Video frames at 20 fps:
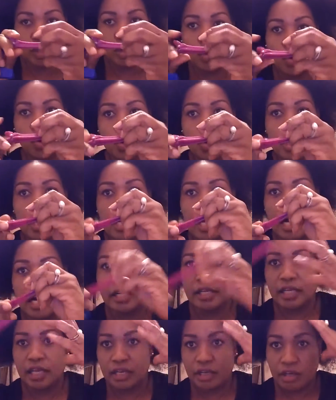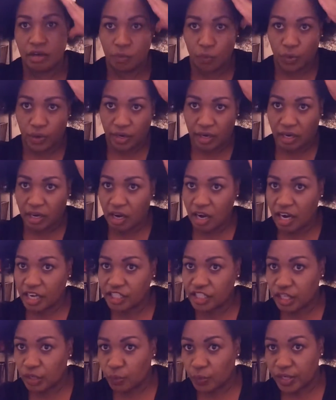So another word of
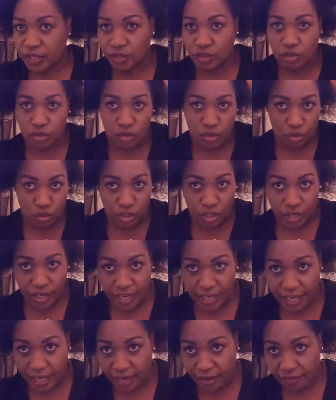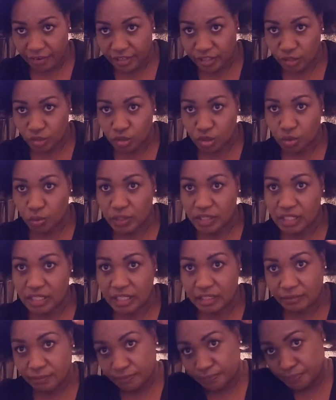caution, when you do your hair and you twist
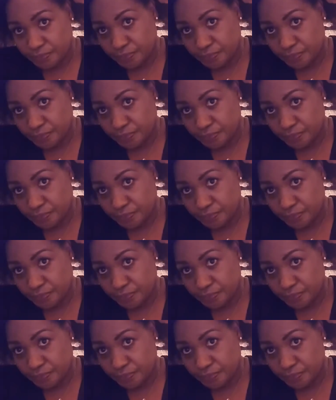it,